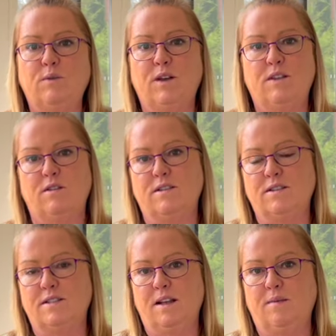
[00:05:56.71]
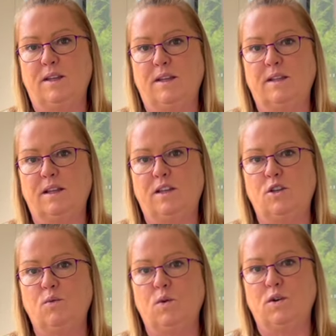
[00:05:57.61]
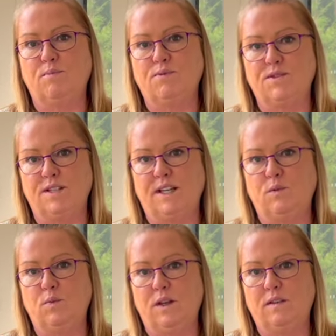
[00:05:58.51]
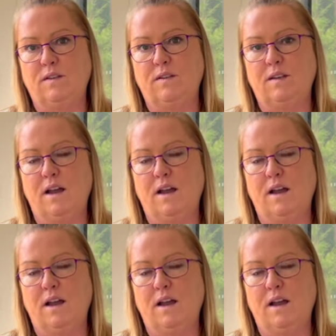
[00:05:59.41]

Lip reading: whether it's something that you want to proceed with.